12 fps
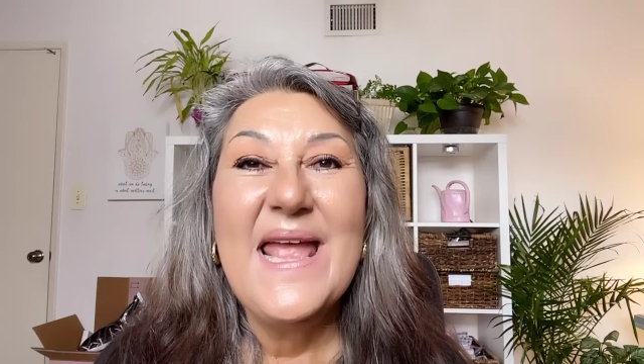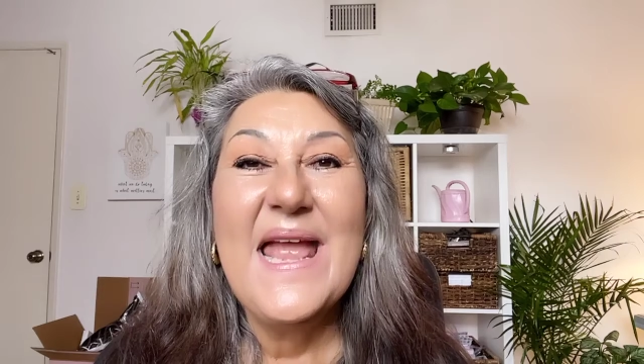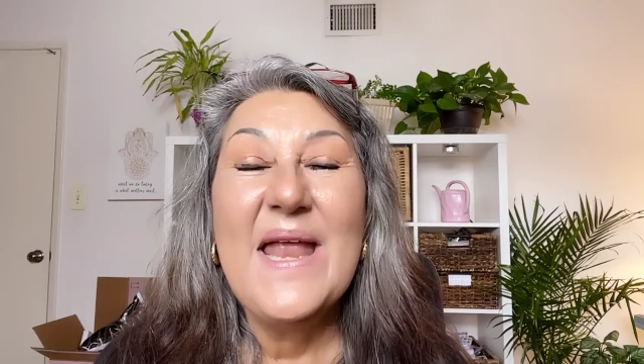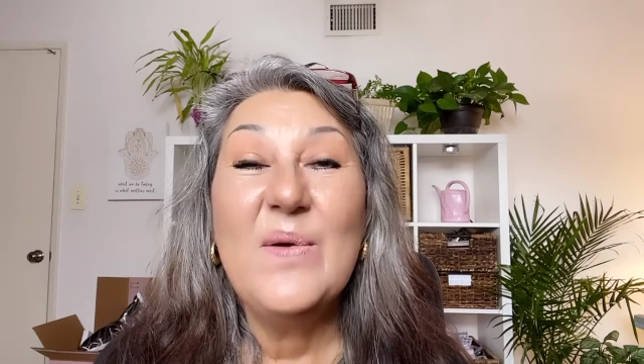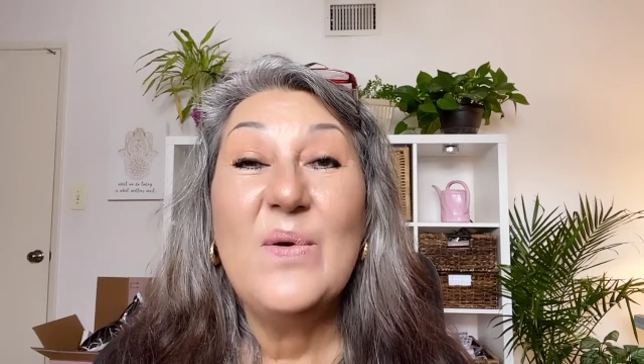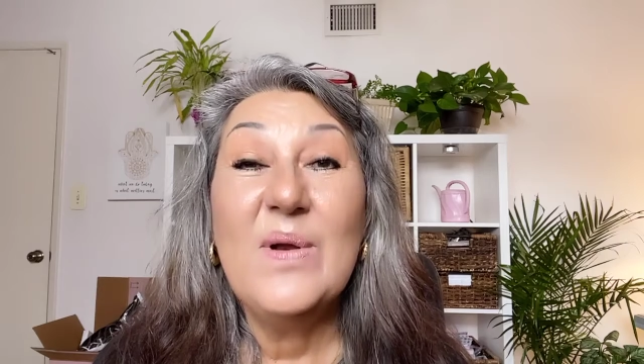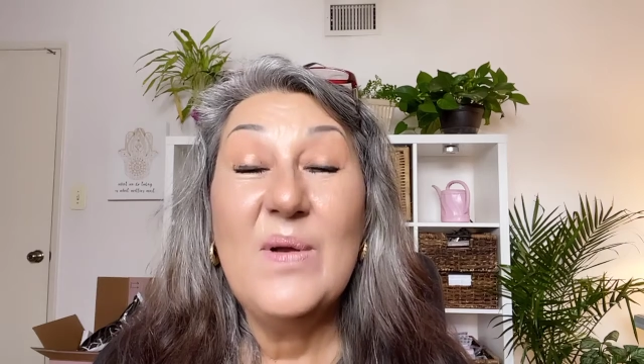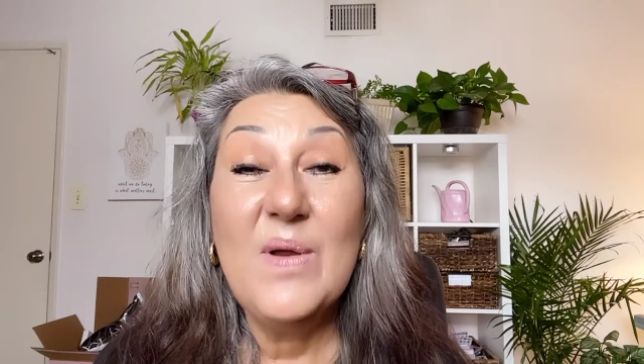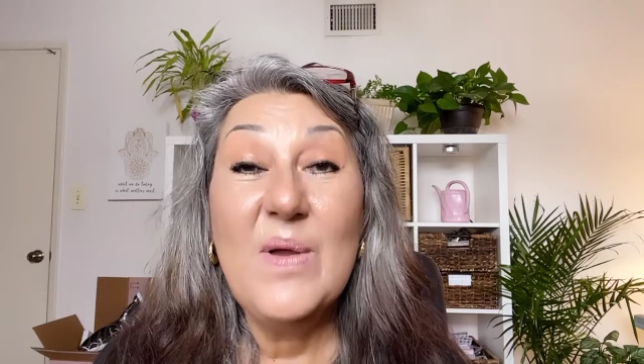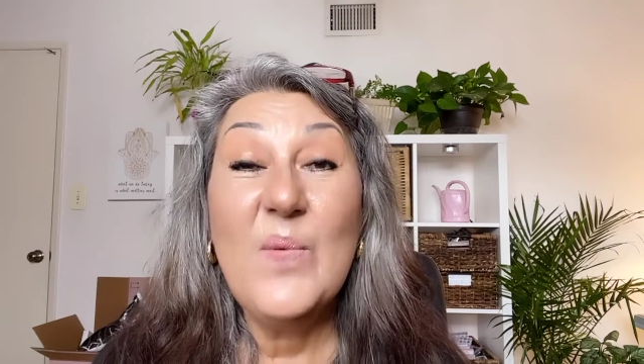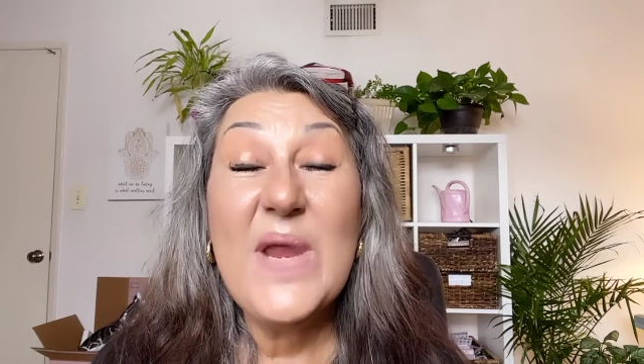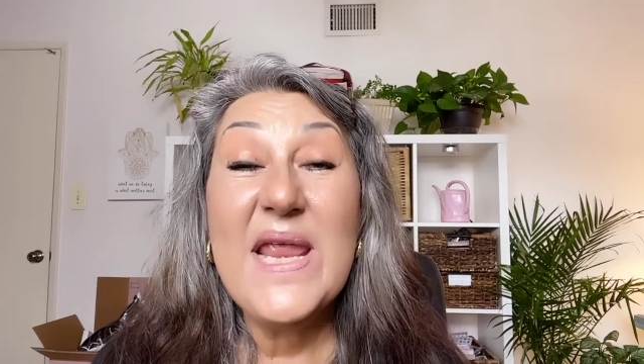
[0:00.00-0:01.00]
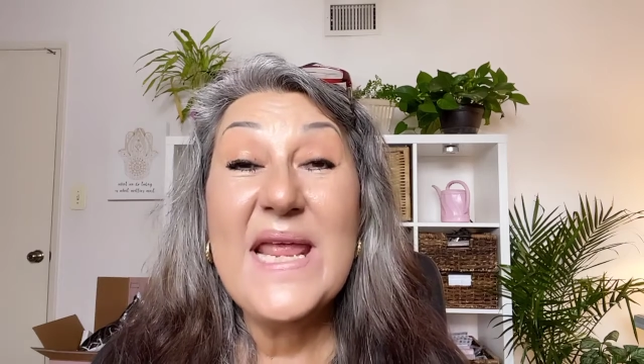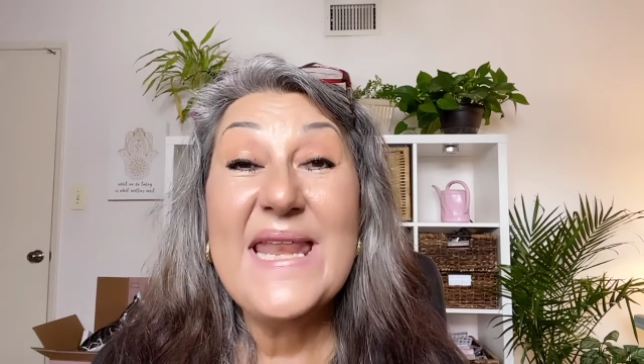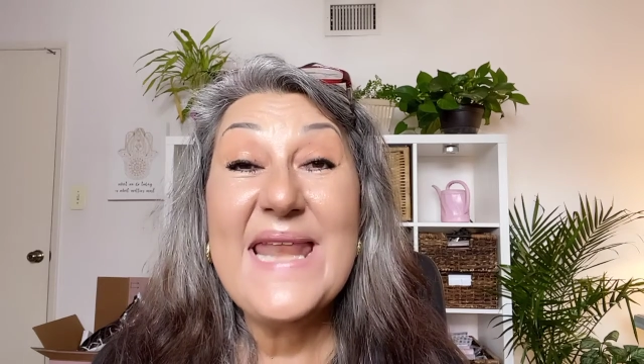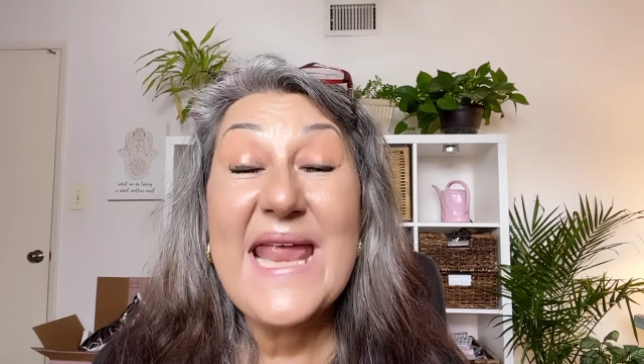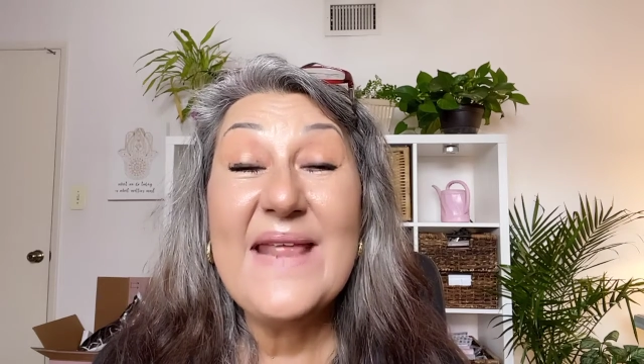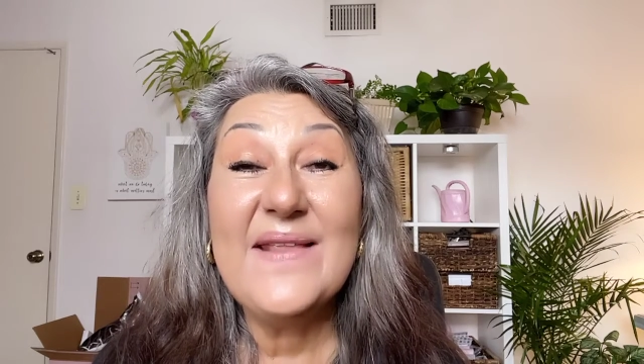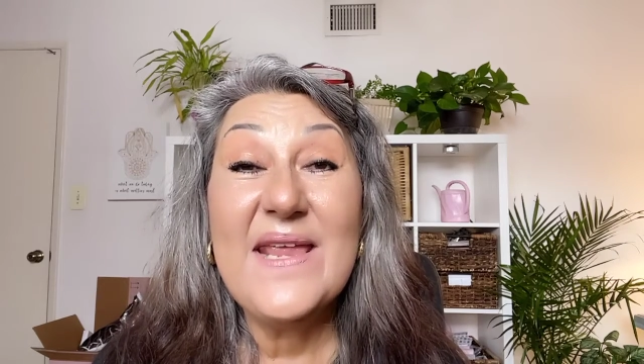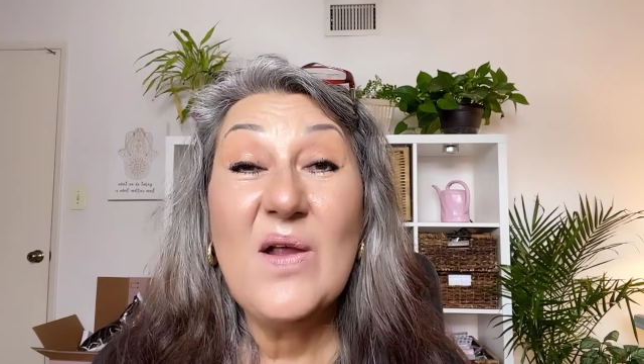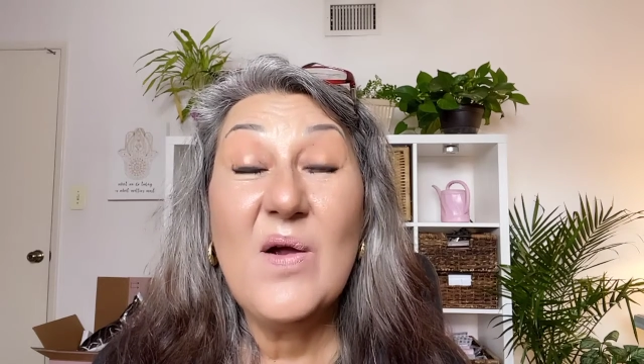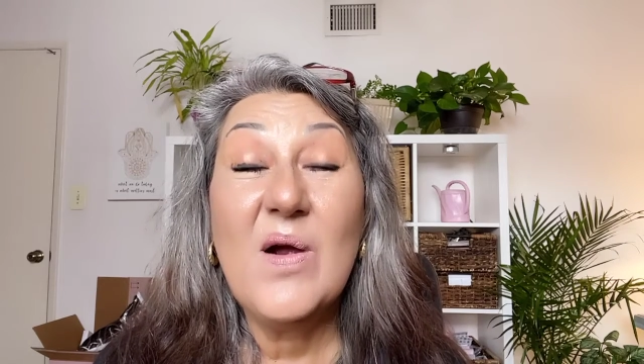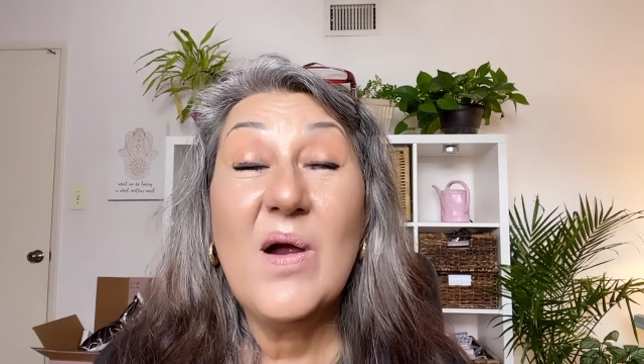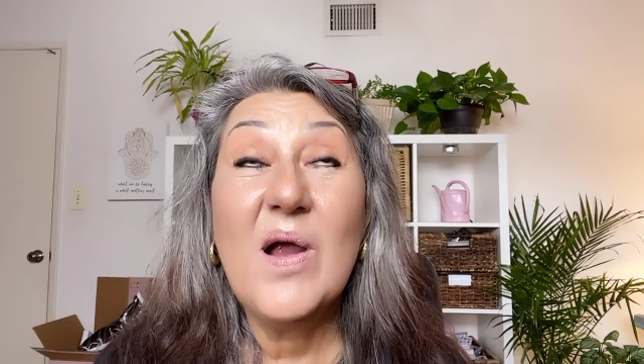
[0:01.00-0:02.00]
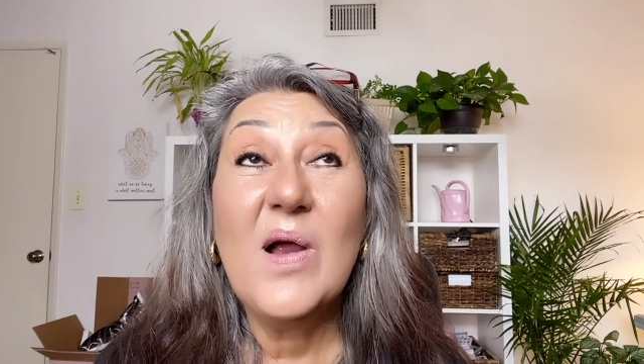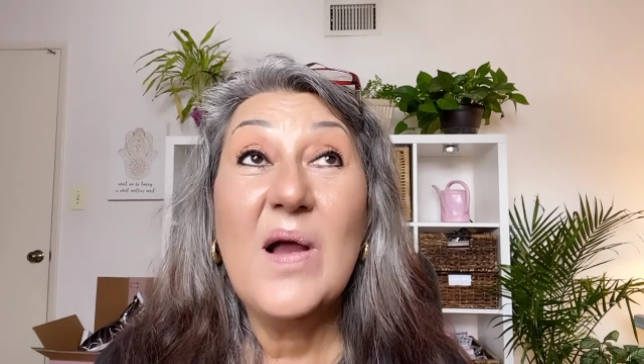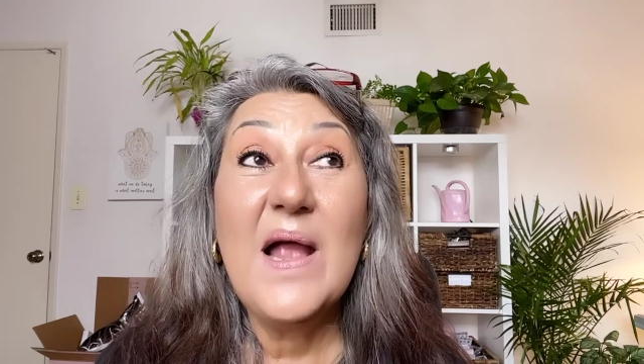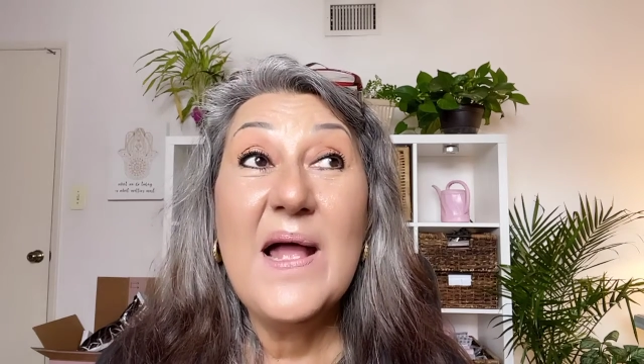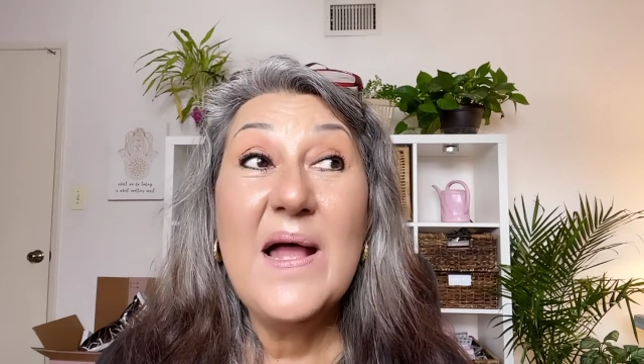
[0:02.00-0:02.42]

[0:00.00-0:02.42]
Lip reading: And we innately are